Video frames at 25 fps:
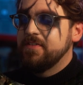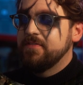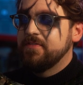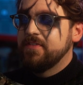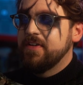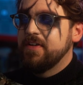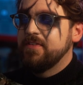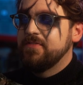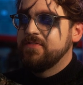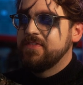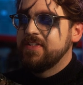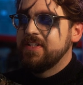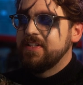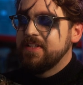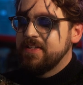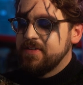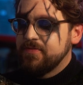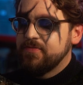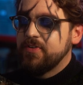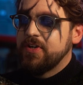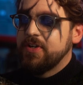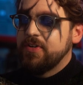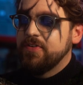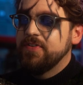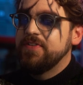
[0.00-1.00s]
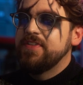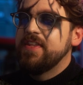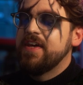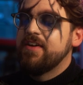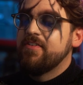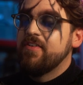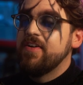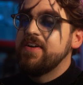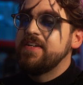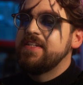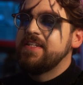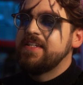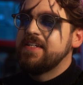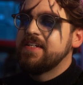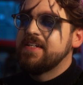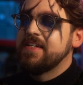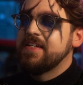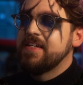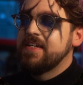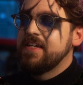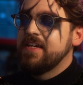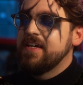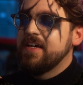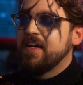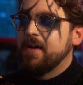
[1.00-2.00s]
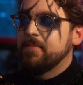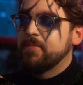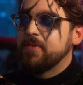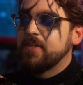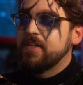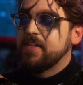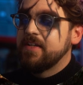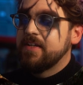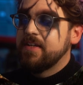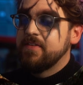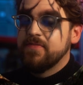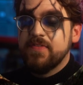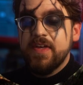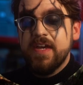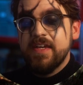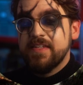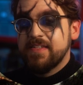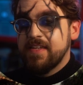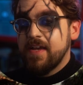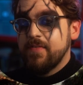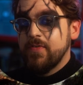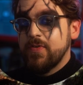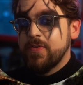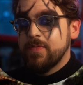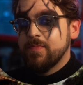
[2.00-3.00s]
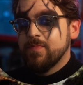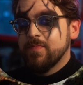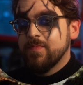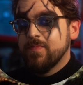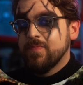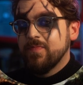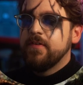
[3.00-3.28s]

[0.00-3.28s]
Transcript: of delivering on their idea, I'm going to give that a 7.